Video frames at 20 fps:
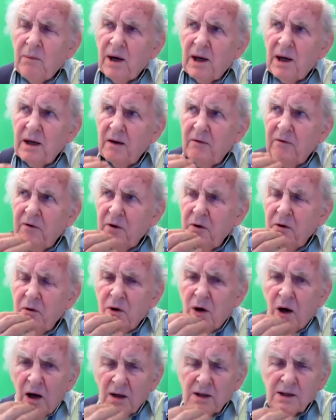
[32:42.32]
But if
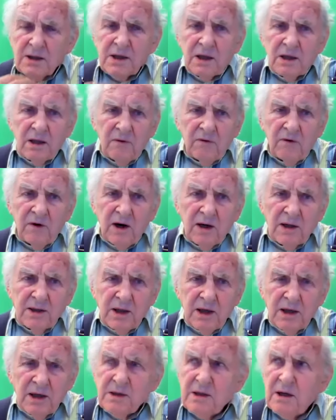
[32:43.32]
you can't see the
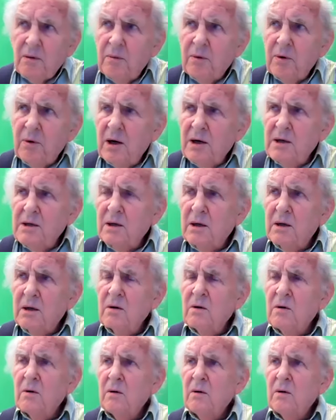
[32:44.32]
front teeth
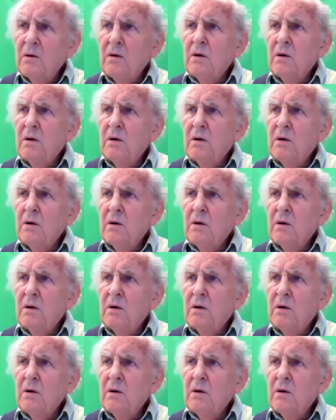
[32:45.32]
separating,